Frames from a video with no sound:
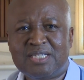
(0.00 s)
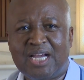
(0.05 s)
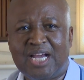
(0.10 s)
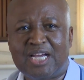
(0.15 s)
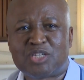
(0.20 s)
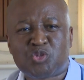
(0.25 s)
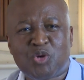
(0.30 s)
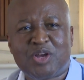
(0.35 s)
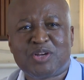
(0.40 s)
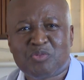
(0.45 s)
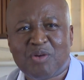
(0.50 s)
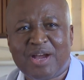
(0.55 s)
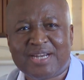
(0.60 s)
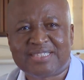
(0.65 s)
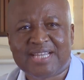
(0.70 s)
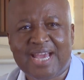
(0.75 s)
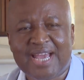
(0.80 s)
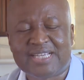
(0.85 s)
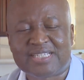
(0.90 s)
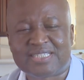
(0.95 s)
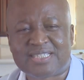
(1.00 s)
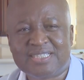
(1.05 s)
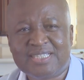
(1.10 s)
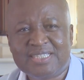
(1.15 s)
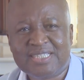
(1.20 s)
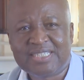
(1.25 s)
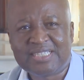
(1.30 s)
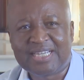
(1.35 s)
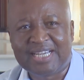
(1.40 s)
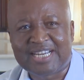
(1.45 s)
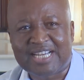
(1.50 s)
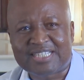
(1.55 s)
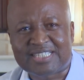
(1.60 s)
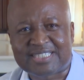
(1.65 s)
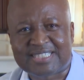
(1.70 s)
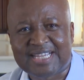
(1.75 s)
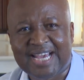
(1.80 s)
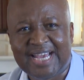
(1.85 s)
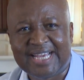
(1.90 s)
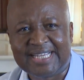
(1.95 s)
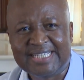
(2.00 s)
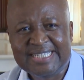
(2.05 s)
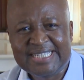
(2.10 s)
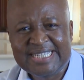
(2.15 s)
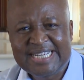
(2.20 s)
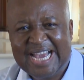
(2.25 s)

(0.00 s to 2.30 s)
uh, 21 days. Let us stay.